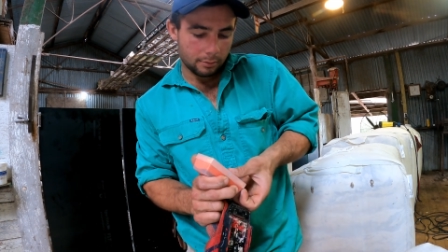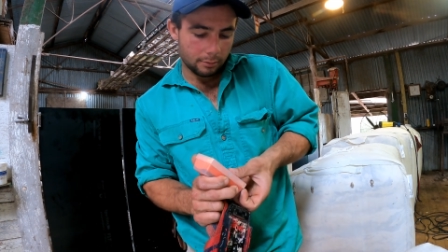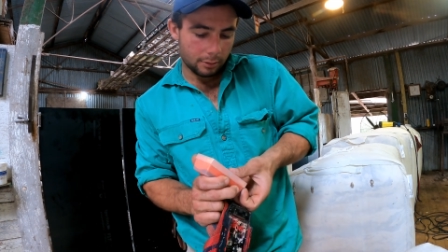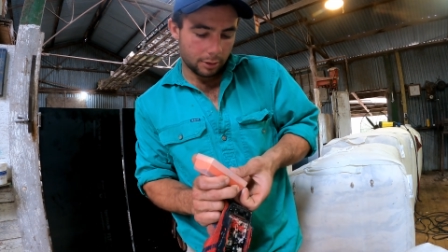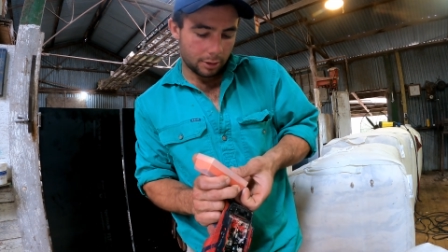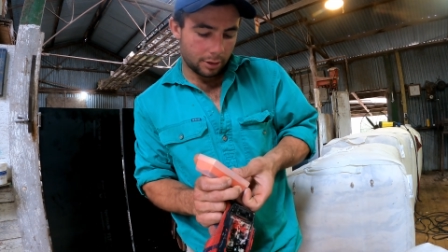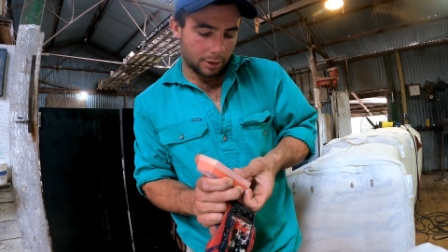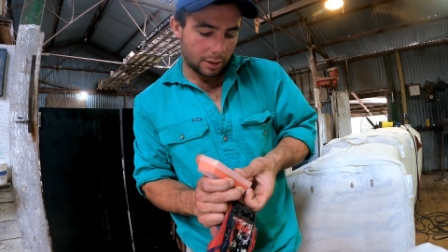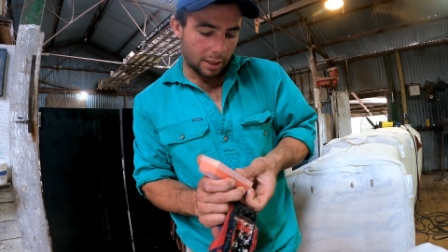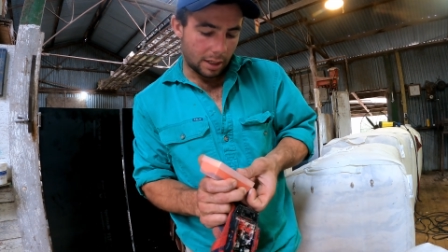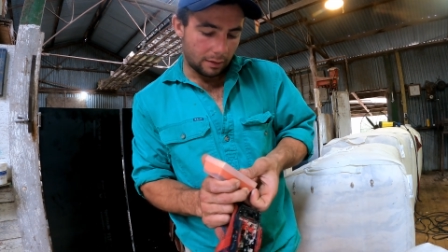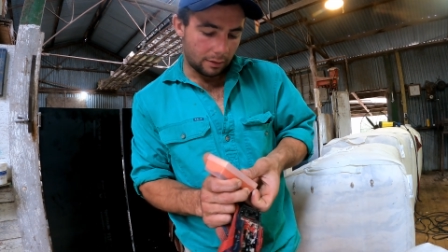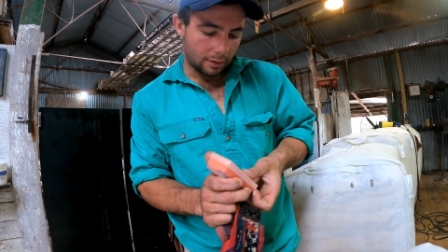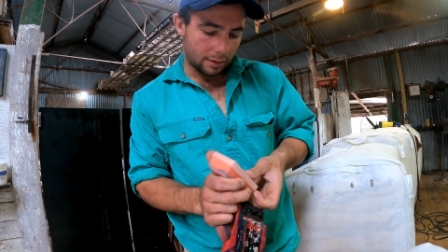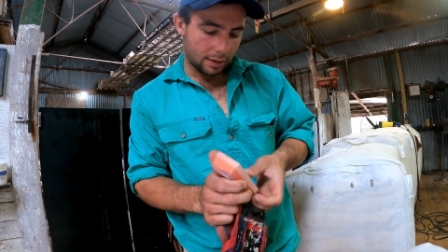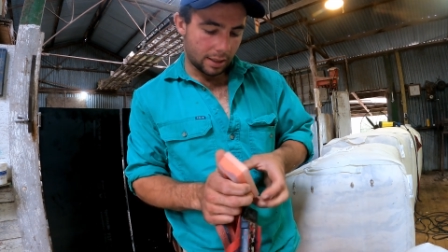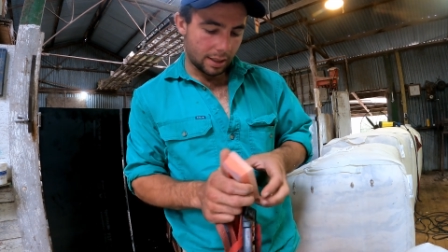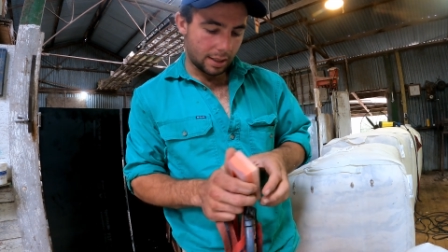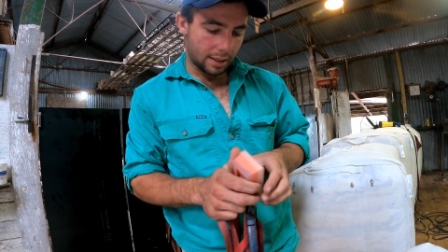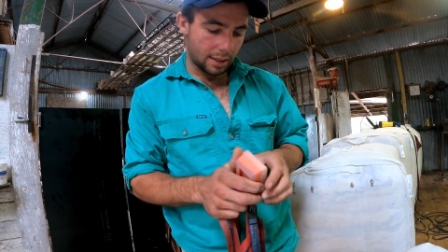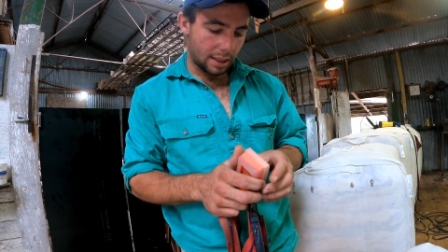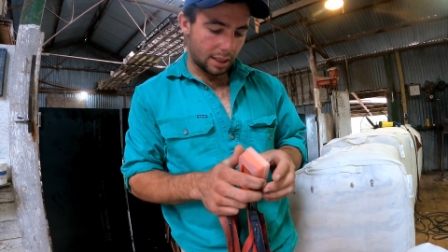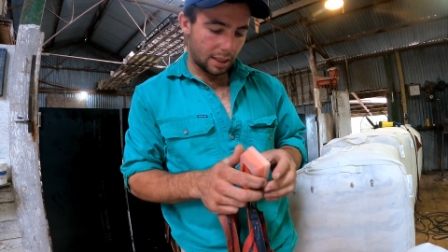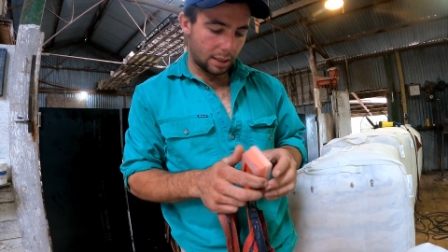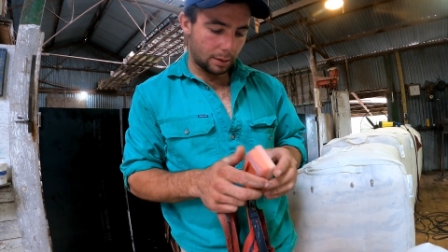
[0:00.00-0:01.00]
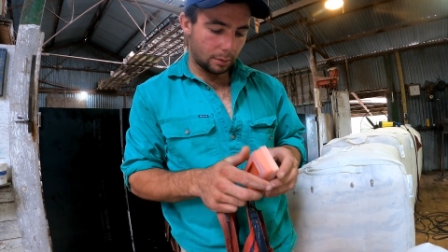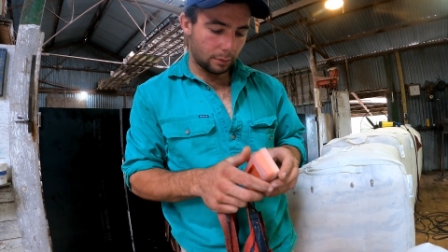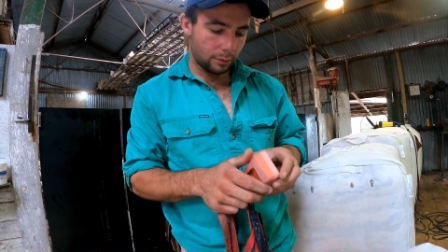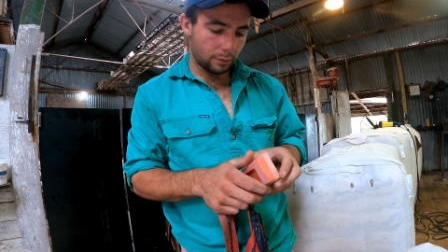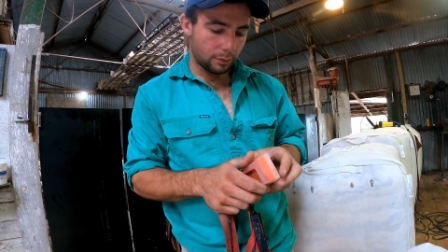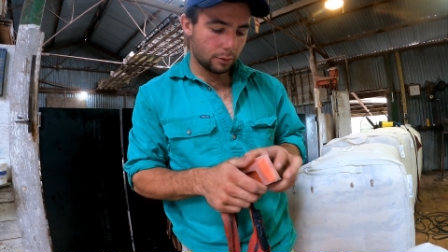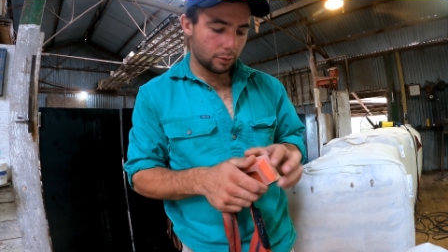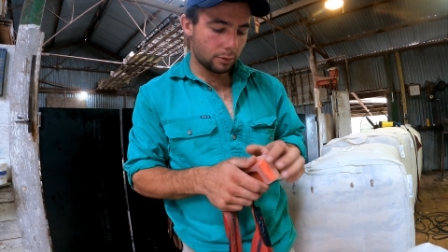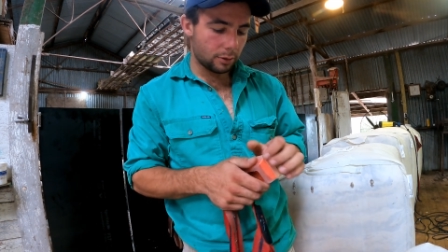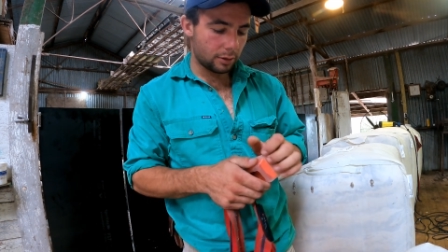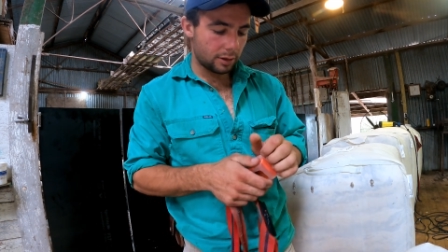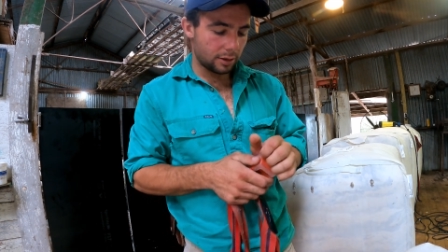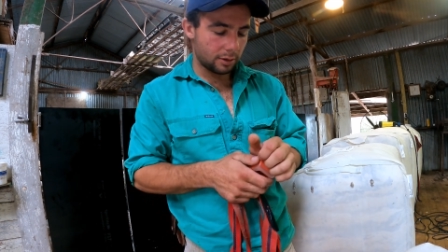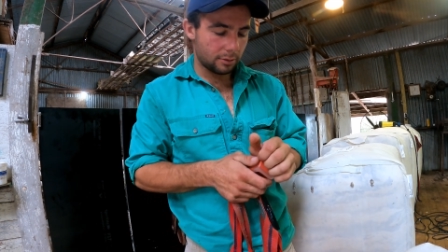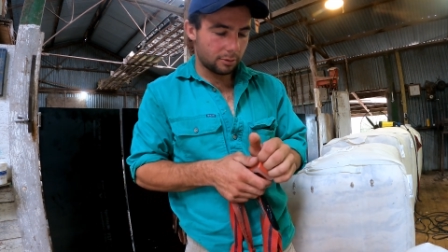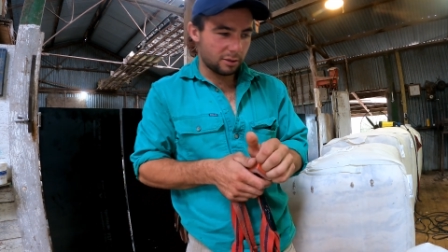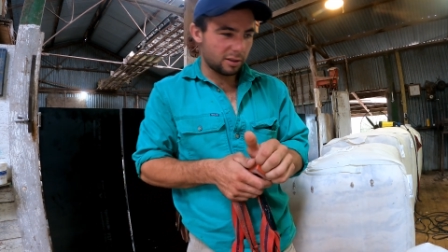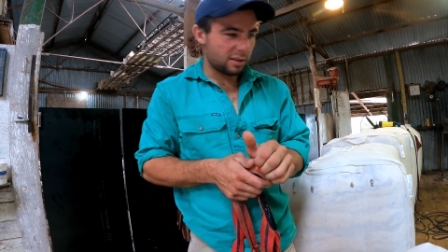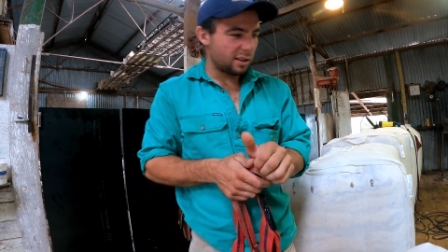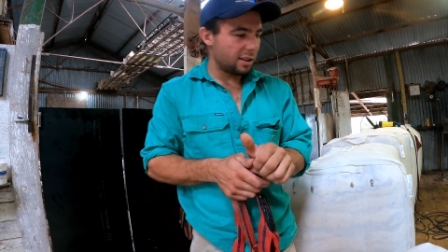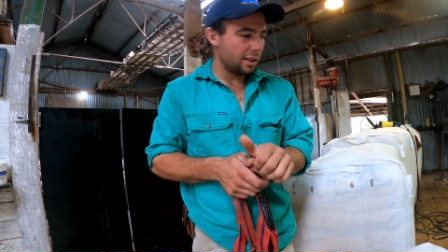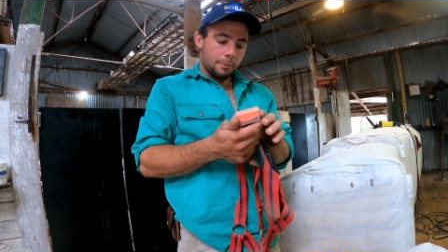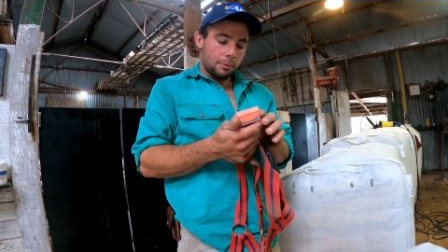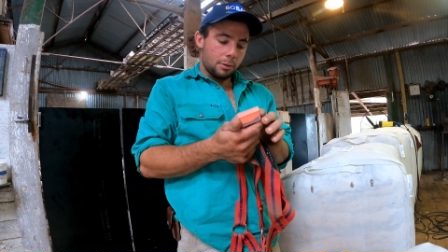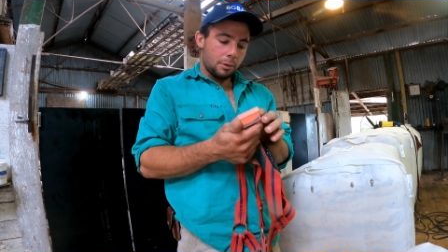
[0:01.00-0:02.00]
which you have seen these before,
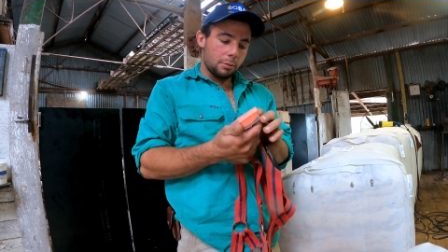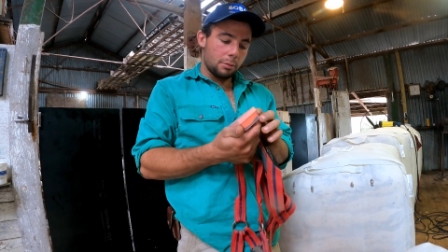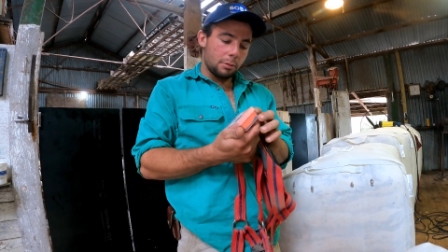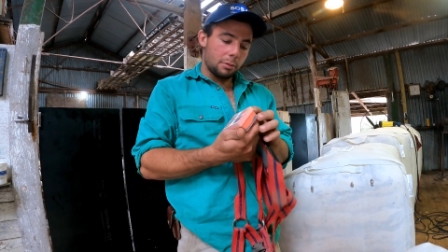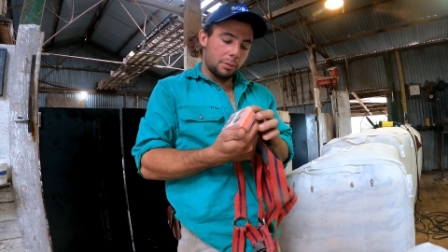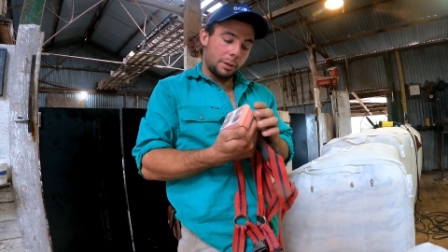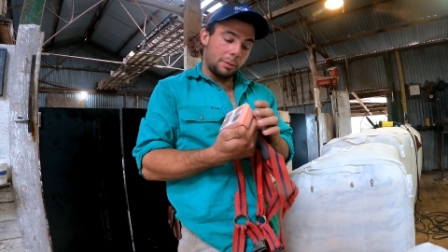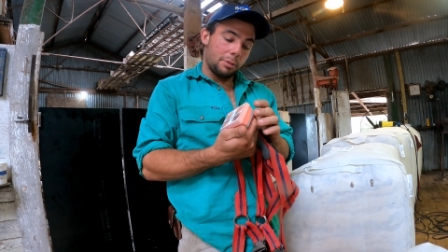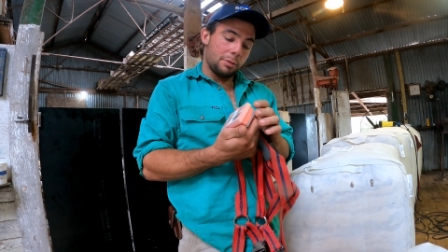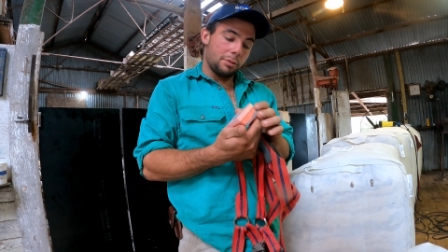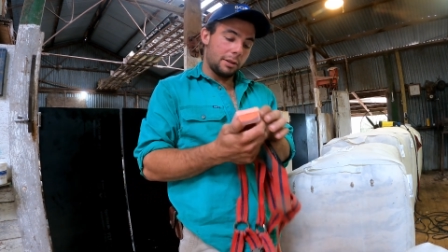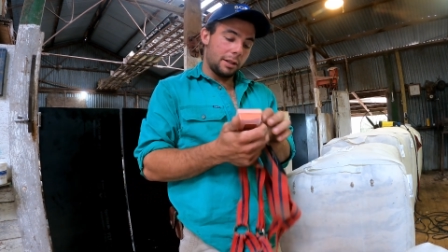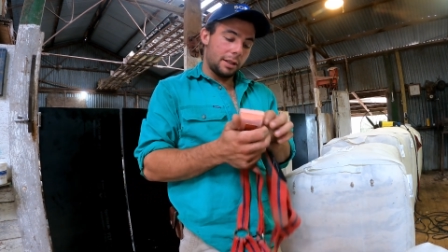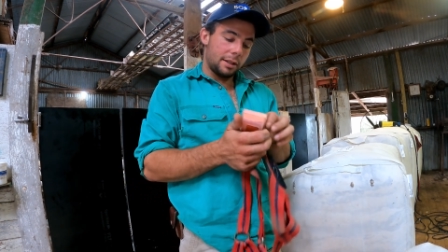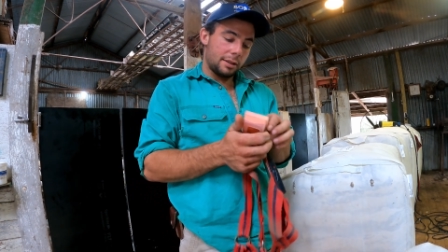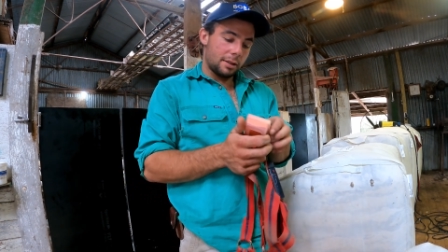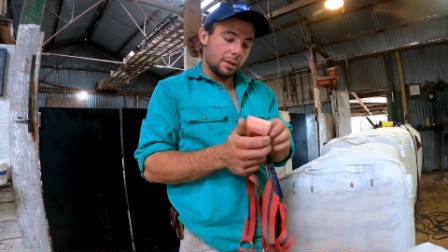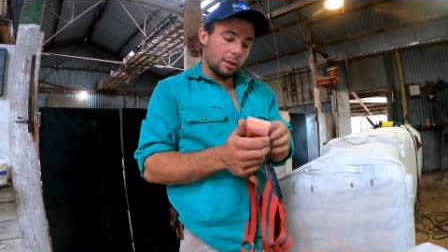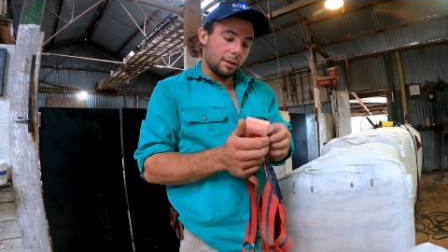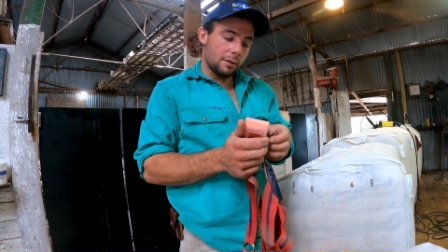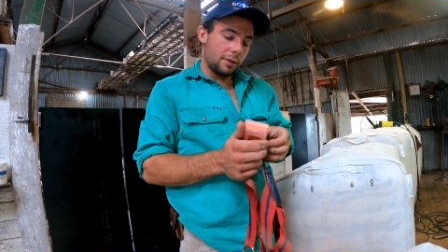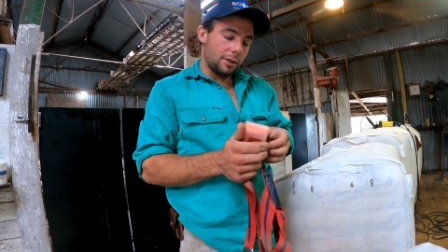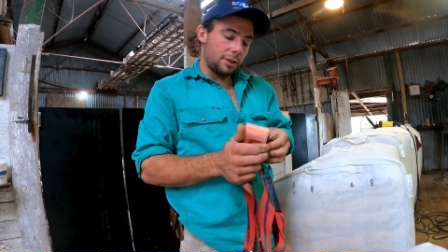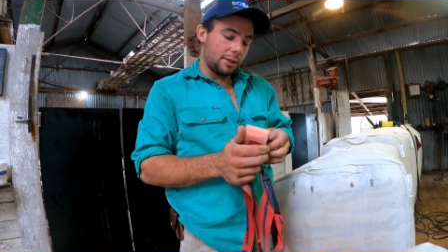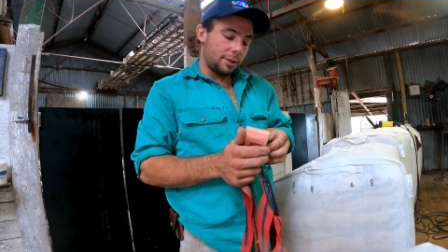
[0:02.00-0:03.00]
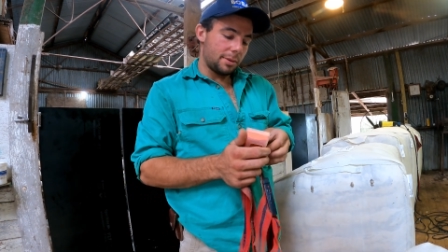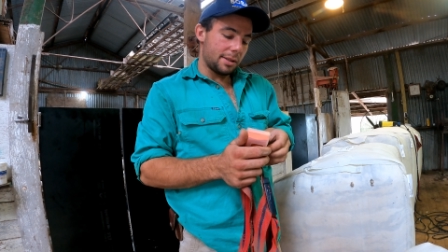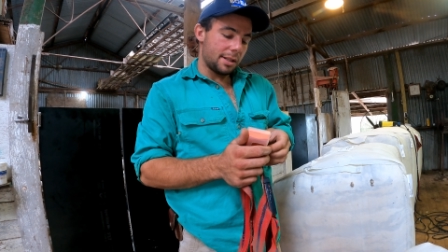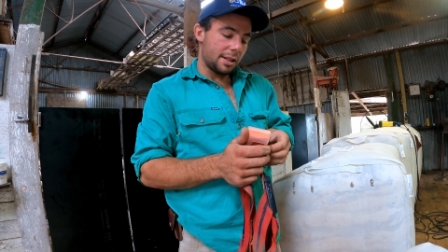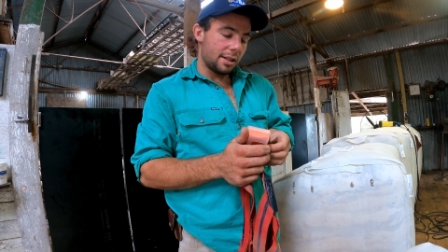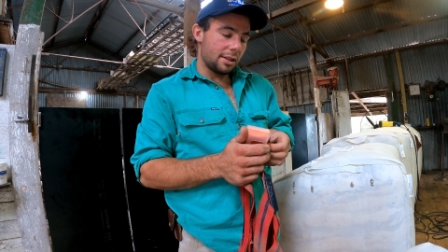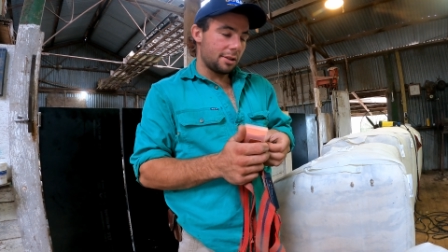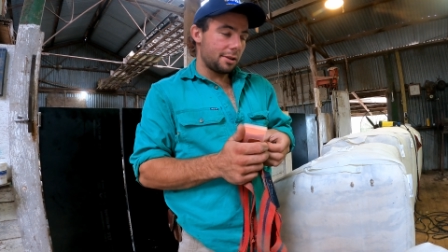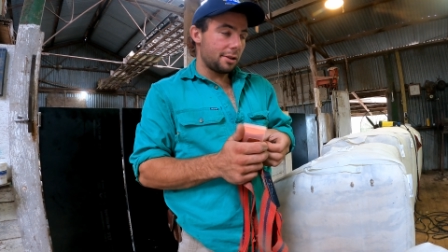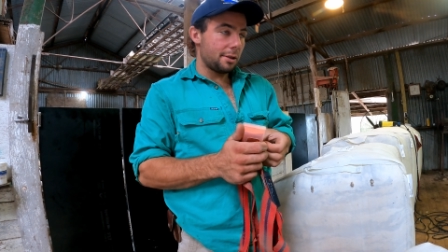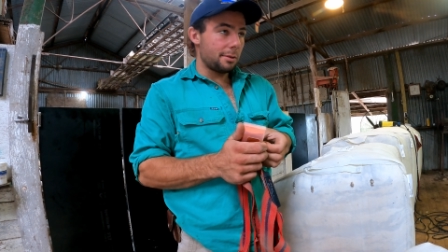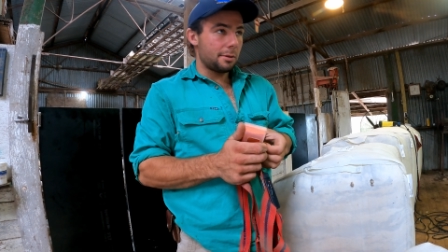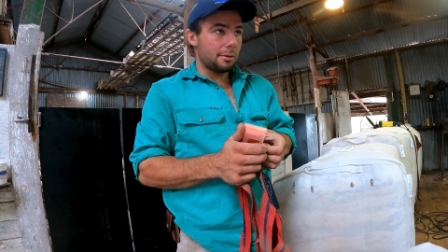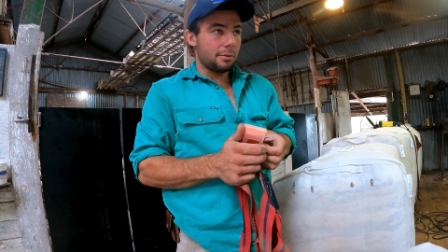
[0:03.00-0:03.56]
so probably pretty self-explanatory,